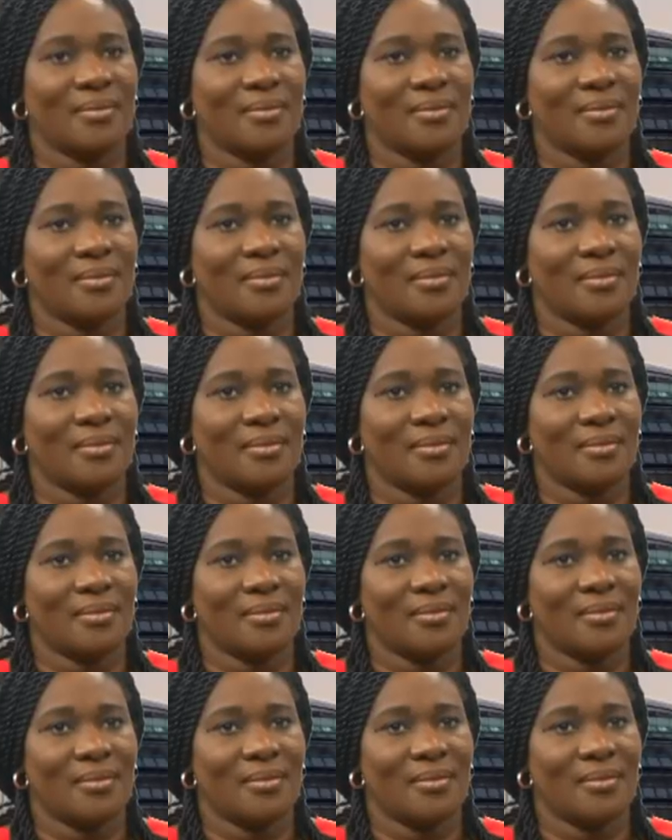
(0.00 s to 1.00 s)

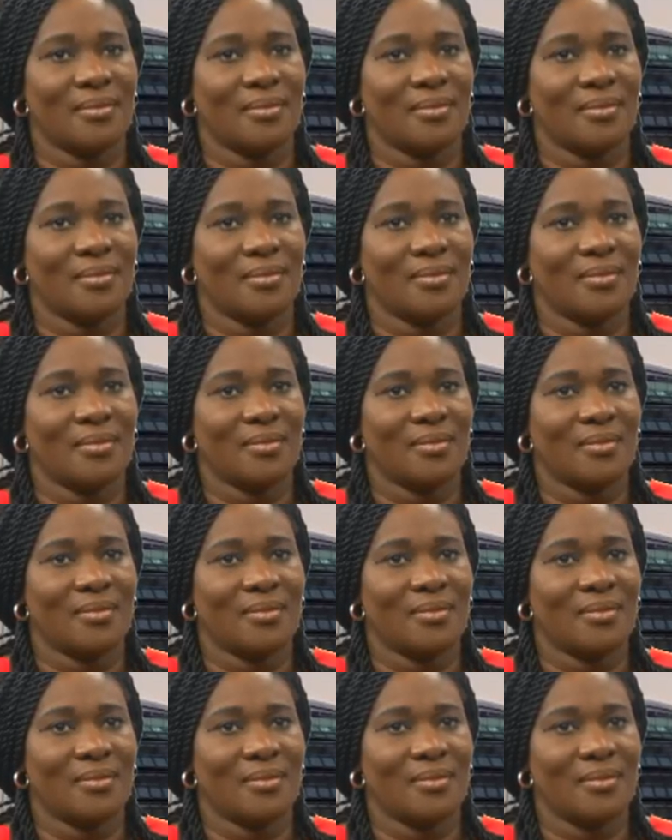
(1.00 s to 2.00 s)

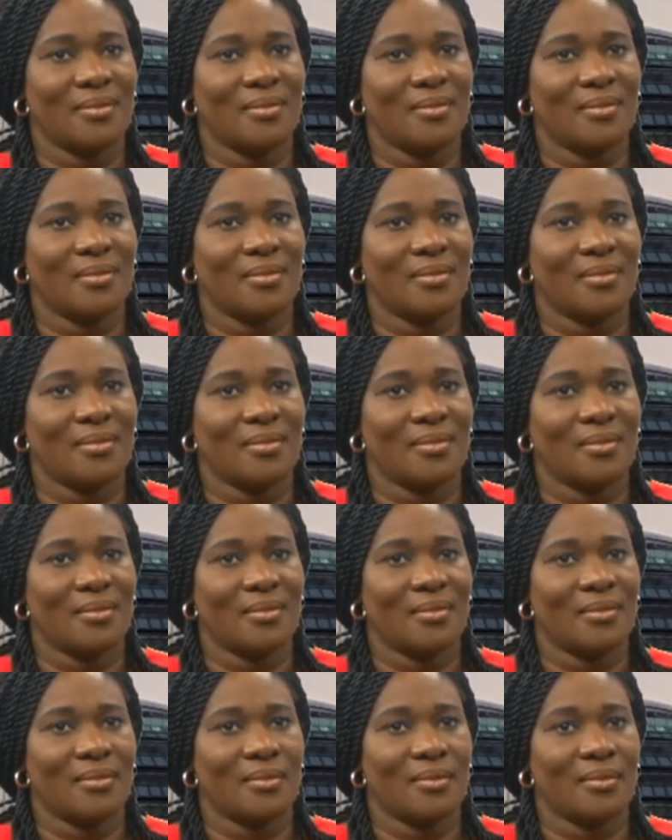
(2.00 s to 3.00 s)

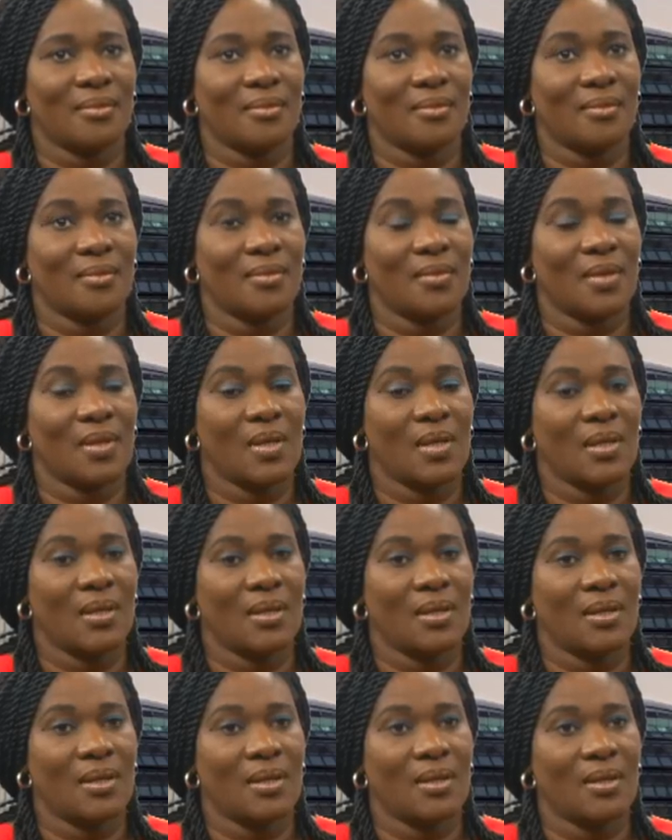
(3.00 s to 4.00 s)

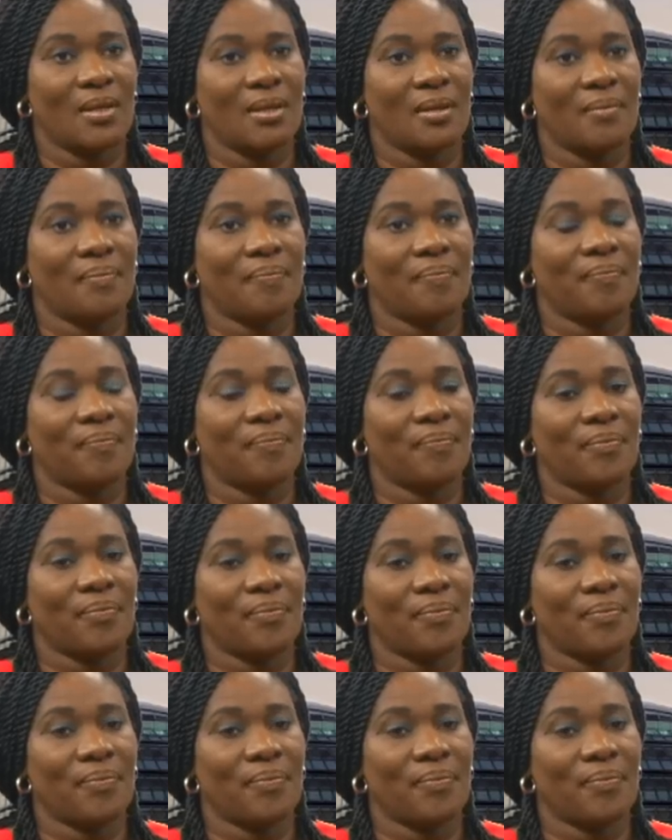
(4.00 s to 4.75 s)
The person shown says nothing.